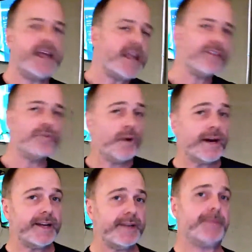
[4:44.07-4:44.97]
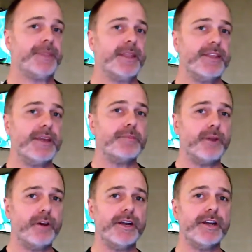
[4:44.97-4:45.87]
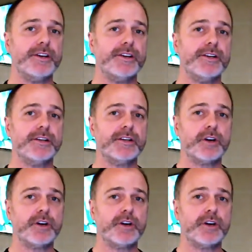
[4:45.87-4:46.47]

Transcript: either way, the employer